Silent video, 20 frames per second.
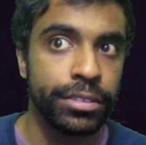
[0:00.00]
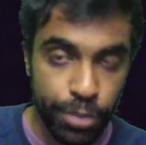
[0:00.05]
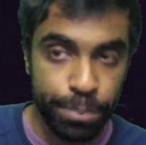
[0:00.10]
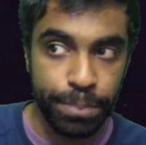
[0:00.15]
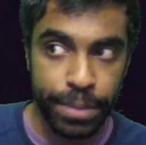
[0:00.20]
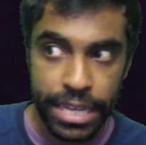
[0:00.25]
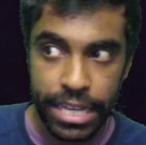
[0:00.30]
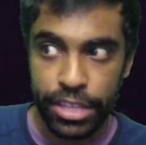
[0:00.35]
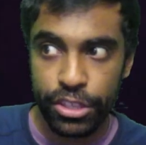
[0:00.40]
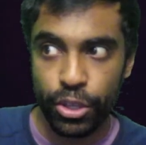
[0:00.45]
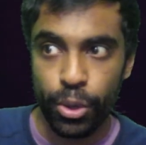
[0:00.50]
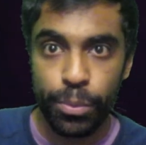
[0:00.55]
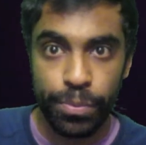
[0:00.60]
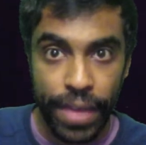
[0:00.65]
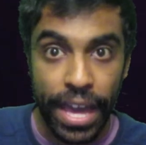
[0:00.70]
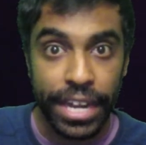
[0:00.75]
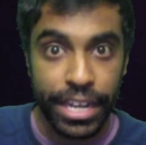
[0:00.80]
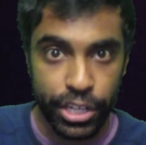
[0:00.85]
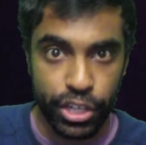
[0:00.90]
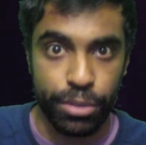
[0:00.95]
It could be
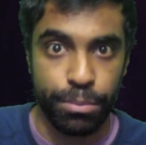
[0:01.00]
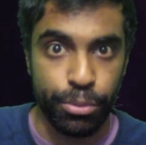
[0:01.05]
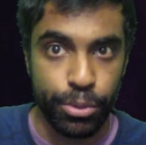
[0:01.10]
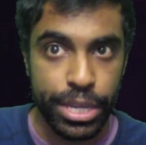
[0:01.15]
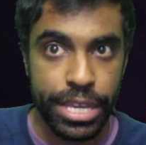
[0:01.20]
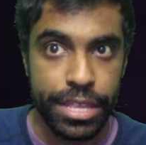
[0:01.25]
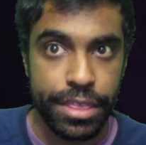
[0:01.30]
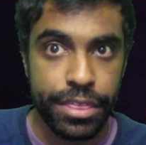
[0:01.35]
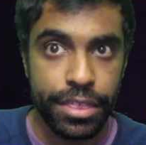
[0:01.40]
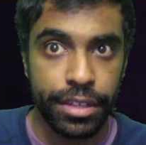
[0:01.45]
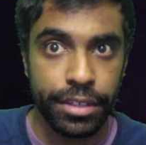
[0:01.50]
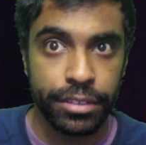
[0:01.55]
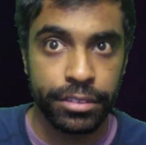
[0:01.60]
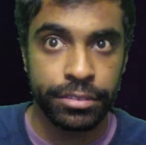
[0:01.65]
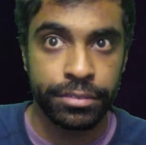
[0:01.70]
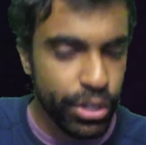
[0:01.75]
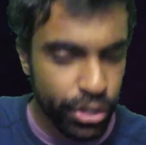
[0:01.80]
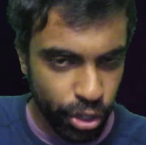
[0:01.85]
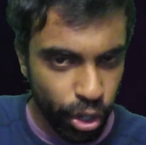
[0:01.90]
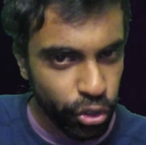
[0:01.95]
so that it could breathe,
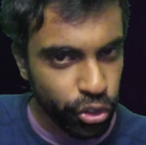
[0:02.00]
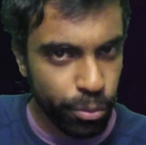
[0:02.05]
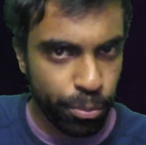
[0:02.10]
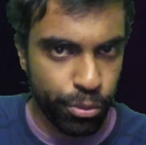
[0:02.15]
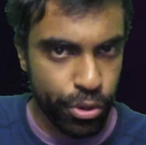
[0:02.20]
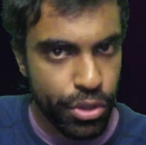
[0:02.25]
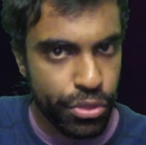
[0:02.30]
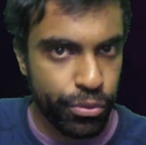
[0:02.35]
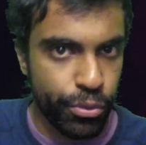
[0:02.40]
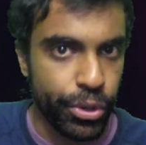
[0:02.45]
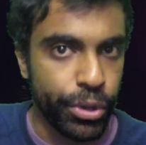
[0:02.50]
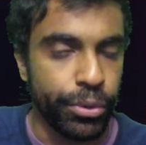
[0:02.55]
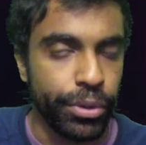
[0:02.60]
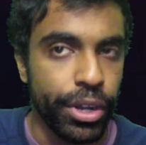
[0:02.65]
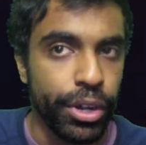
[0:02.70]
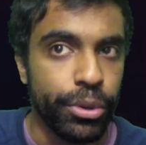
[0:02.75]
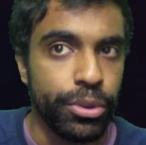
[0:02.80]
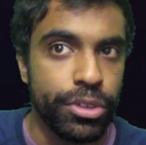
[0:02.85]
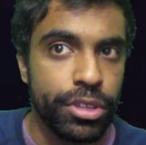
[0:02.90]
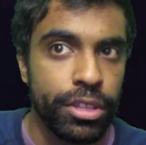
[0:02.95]
but you can also breathe through
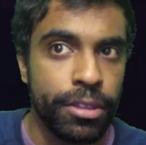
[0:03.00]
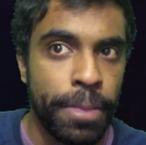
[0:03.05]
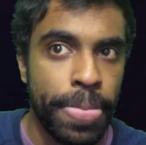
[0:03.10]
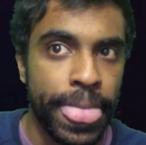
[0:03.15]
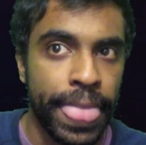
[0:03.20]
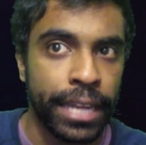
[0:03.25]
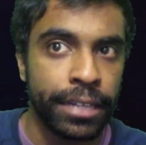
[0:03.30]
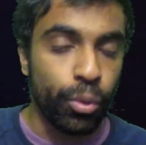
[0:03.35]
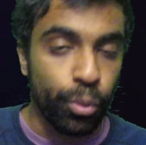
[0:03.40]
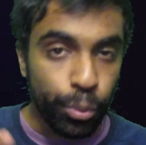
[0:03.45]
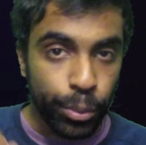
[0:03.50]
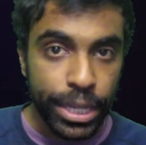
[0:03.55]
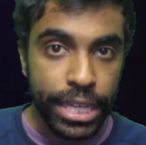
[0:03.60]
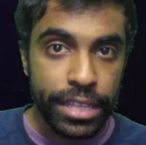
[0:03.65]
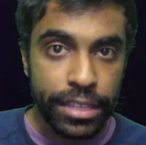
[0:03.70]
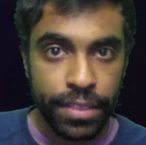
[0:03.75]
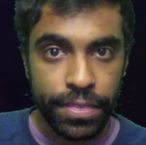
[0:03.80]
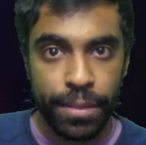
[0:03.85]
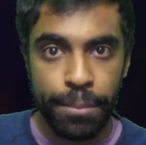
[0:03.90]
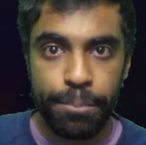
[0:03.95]
your nose. The
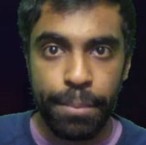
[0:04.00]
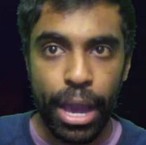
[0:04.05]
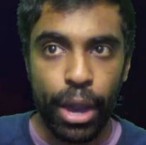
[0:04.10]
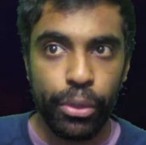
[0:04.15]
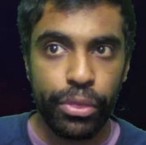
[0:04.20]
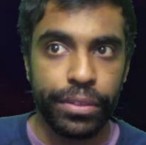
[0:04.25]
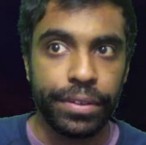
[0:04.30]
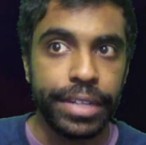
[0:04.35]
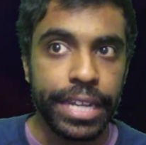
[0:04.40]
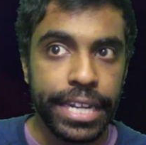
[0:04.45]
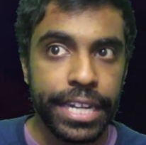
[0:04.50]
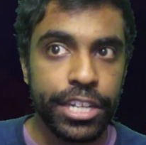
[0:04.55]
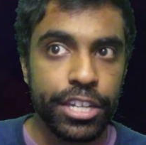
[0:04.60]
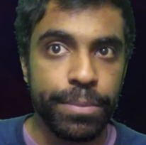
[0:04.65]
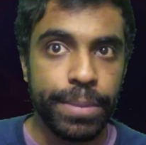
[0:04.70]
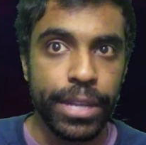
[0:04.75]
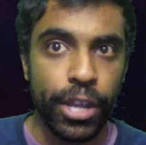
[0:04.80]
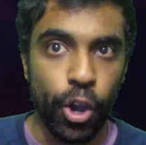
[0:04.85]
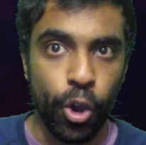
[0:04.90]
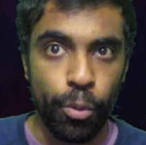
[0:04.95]
reason the mouth
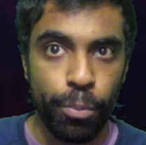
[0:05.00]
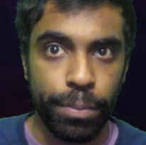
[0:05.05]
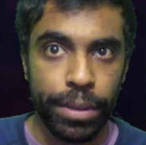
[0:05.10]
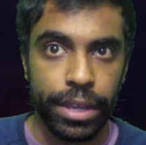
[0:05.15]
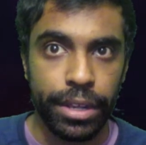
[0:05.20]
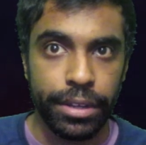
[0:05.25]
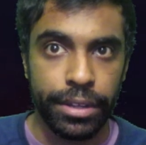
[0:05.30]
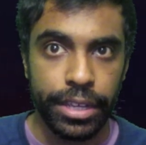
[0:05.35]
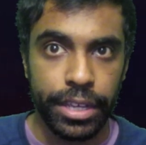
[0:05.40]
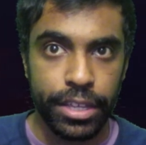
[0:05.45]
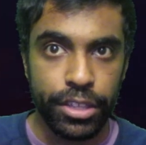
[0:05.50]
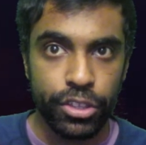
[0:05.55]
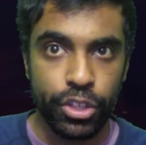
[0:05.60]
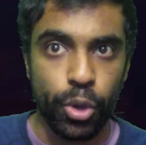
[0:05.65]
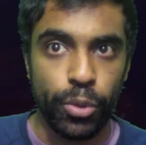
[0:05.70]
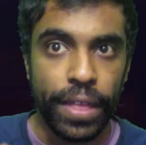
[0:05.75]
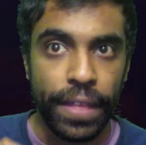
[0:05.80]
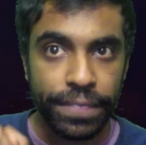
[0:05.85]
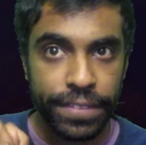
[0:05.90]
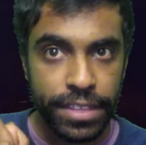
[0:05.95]
needed to be open
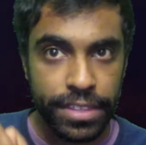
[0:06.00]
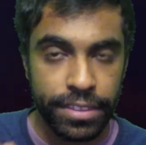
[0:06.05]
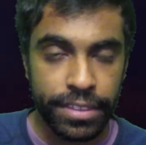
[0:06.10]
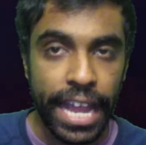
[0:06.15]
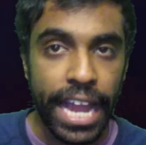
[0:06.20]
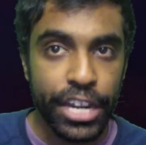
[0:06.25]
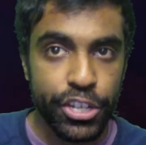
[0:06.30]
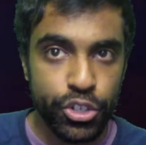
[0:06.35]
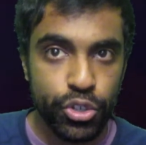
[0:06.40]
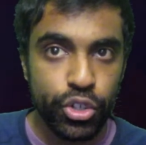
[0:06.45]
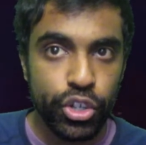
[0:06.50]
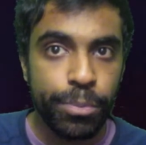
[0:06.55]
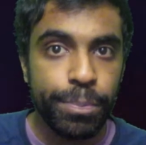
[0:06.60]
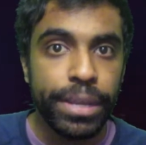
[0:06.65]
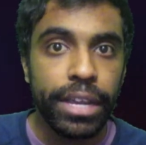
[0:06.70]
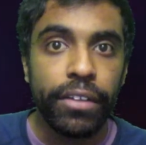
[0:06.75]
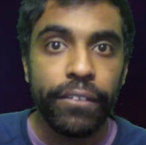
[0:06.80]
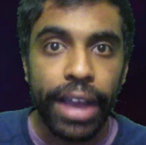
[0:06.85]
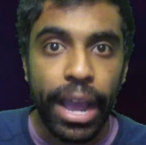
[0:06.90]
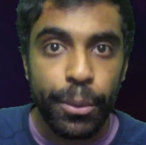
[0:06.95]
is so that the statue
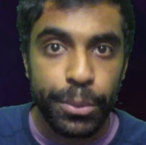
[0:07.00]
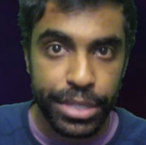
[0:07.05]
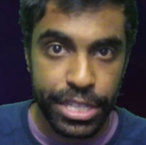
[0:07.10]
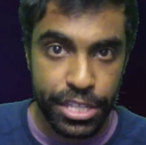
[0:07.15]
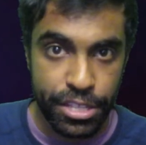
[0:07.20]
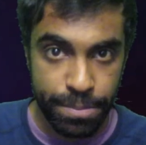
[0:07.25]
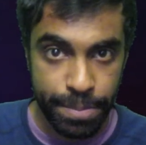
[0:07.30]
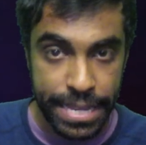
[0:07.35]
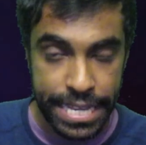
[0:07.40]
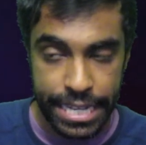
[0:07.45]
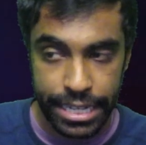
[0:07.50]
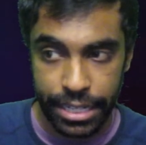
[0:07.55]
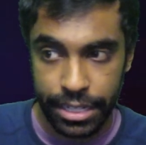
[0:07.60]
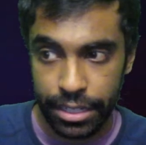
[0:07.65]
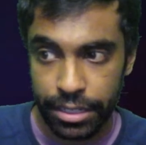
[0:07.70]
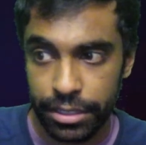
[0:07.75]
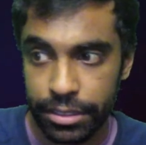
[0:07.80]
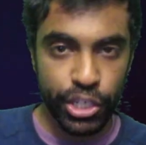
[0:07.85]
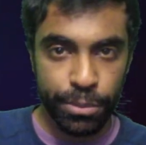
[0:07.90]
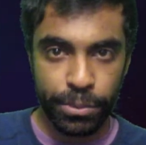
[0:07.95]
could be allowed to
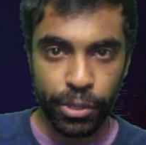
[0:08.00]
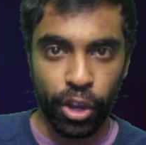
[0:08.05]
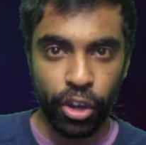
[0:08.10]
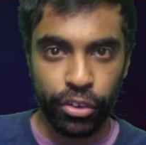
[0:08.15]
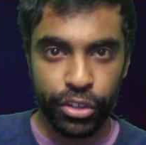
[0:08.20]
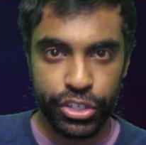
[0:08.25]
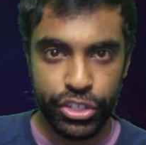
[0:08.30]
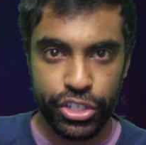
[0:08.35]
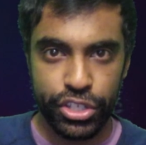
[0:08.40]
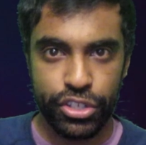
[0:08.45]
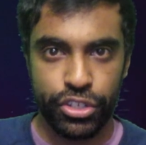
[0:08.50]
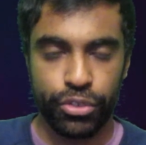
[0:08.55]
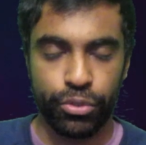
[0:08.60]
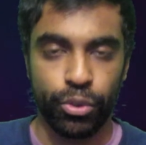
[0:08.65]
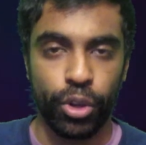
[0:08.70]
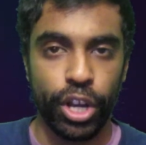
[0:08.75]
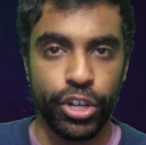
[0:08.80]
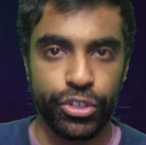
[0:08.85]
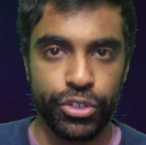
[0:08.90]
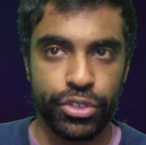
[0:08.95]
speak.
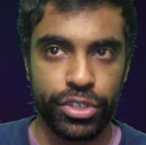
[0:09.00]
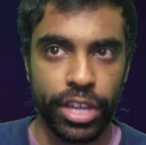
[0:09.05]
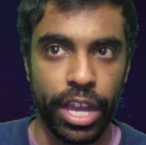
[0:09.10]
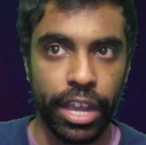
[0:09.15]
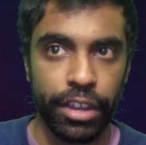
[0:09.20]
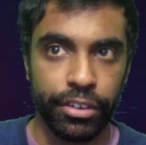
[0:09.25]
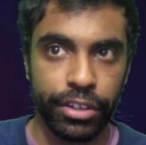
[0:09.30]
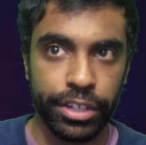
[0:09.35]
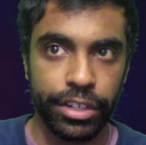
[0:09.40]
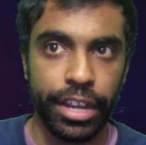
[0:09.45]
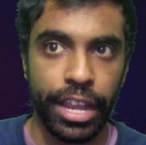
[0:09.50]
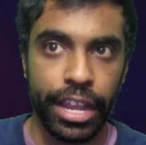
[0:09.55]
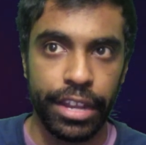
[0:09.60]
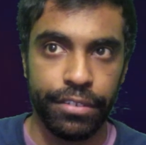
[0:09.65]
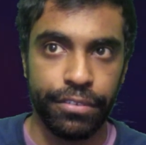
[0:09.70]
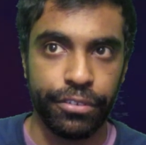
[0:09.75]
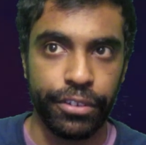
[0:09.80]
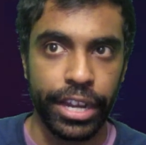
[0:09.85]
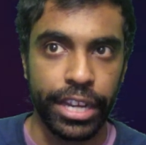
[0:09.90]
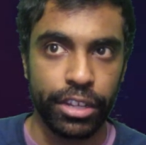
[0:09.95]
Egyptologists Roger Seiler
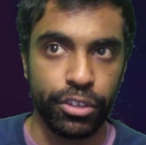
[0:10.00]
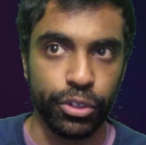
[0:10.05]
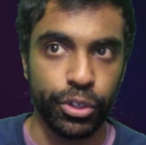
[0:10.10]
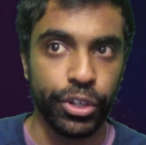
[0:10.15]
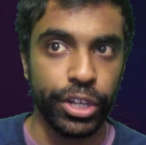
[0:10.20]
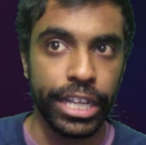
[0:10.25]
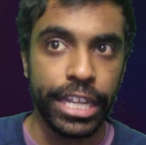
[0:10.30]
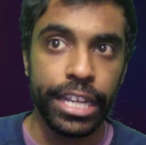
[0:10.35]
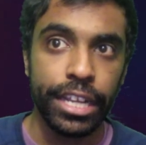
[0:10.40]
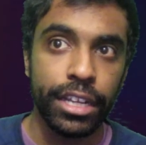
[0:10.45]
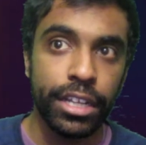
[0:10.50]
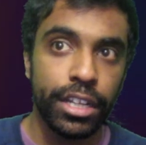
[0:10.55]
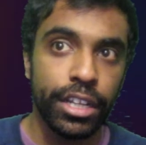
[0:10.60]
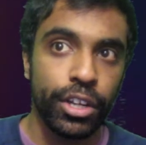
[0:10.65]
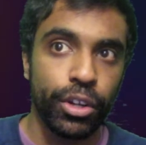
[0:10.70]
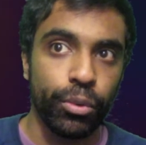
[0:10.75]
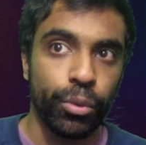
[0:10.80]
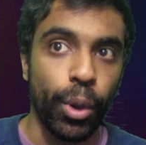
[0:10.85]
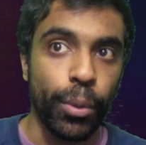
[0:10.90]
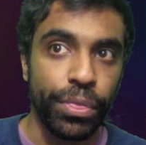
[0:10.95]
and Frank Lully
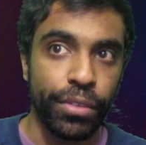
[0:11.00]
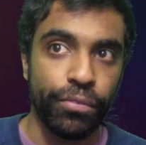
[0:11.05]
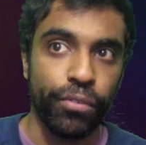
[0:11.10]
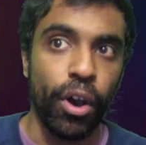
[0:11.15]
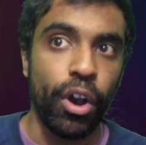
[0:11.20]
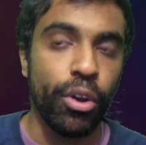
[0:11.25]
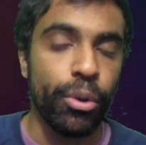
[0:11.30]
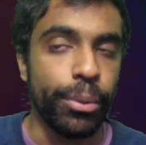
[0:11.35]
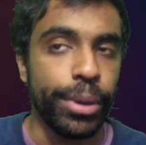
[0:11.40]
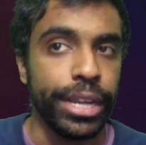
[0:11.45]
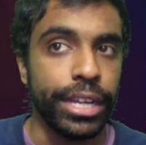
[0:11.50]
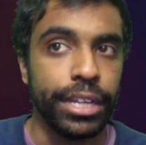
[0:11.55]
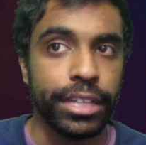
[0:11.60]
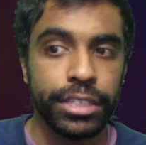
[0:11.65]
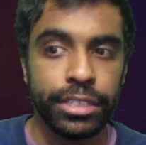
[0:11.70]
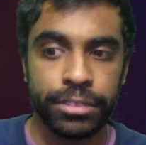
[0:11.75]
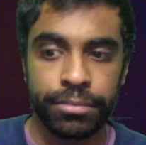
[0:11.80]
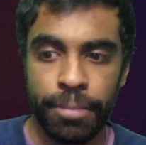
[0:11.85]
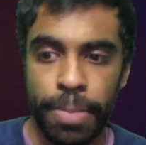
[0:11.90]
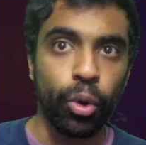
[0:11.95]
wrote the
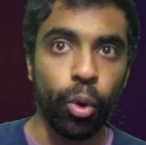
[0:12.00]
following.